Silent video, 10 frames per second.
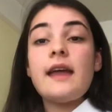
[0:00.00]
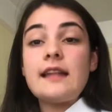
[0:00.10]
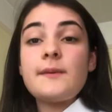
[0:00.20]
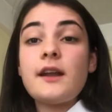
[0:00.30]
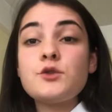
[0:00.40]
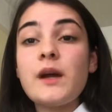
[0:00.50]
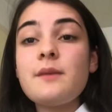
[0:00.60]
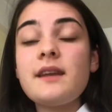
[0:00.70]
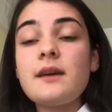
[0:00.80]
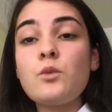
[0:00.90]
It's about a
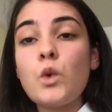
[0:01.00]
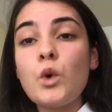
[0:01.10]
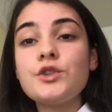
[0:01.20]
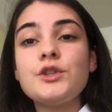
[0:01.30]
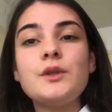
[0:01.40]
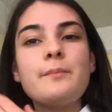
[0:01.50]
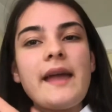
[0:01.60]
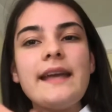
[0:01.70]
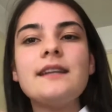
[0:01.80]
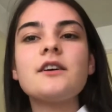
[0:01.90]
20-minute walk to the
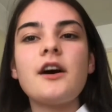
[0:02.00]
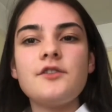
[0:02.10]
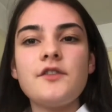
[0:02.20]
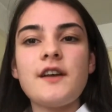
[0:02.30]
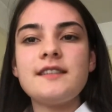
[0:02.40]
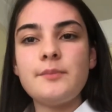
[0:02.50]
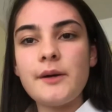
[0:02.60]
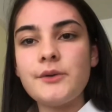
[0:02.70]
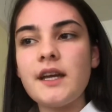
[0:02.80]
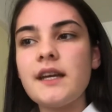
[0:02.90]
main Cardiff University
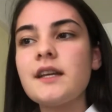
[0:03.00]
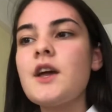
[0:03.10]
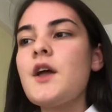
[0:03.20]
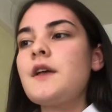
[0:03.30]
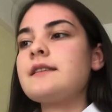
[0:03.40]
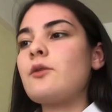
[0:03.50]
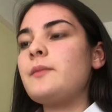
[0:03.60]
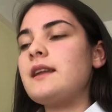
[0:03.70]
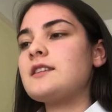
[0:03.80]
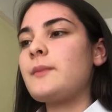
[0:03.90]
building, so that would
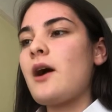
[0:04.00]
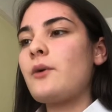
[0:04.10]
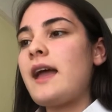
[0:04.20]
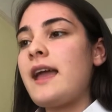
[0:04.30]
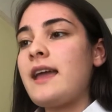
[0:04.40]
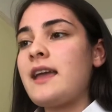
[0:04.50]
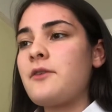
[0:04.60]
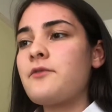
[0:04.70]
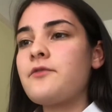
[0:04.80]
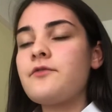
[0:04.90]
mean it's about a
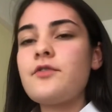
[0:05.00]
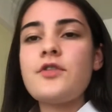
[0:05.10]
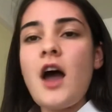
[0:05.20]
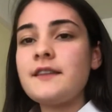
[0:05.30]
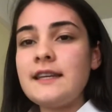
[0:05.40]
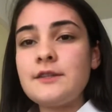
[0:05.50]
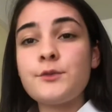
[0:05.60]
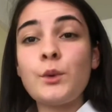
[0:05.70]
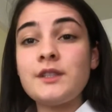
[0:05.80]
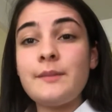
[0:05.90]
30 to
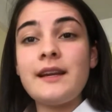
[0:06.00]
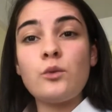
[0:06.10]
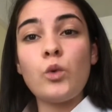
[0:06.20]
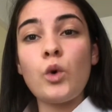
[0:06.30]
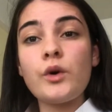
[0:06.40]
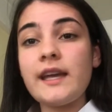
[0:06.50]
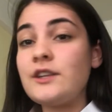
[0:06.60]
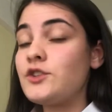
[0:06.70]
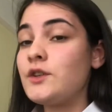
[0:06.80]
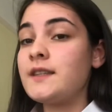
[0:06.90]
40-minute walk
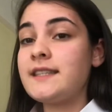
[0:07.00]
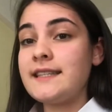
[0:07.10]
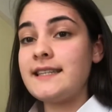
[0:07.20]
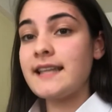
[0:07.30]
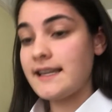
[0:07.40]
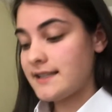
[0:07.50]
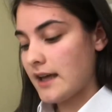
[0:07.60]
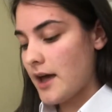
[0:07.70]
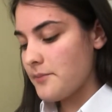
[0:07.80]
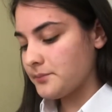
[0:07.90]
into the city
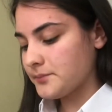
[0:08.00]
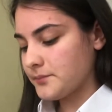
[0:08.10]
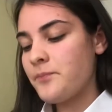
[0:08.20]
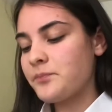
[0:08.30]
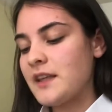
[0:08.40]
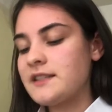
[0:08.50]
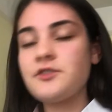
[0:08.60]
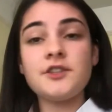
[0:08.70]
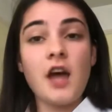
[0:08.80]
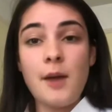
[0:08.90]
centre. There's
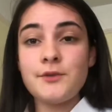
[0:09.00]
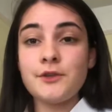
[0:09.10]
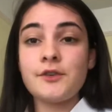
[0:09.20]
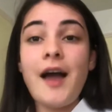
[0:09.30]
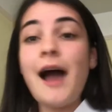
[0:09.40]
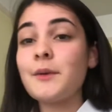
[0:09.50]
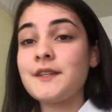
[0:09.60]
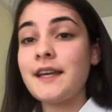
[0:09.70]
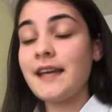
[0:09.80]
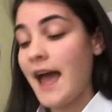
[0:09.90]
different types of
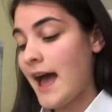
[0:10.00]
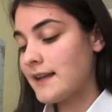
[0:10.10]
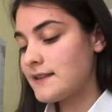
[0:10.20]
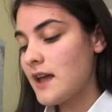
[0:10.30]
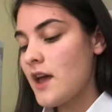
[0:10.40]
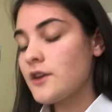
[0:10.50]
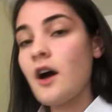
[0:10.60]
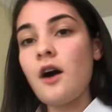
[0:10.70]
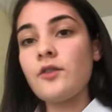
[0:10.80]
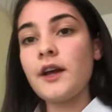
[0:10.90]
housing at
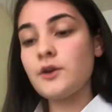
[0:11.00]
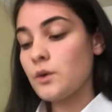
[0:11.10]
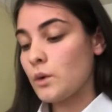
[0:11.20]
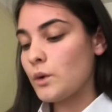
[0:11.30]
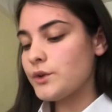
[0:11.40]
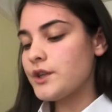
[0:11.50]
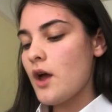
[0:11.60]
Cartwright Court.